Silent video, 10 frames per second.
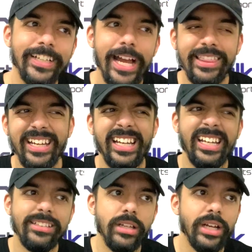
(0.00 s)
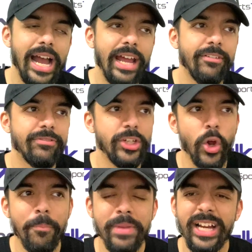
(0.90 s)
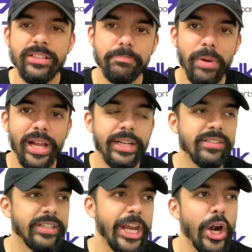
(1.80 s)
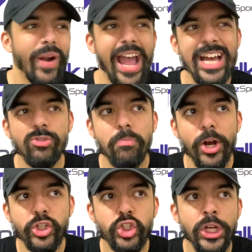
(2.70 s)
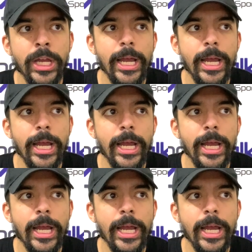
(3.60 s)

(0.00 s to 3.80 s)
I think he's kind of, you know, mixed, probably doesn't care as much.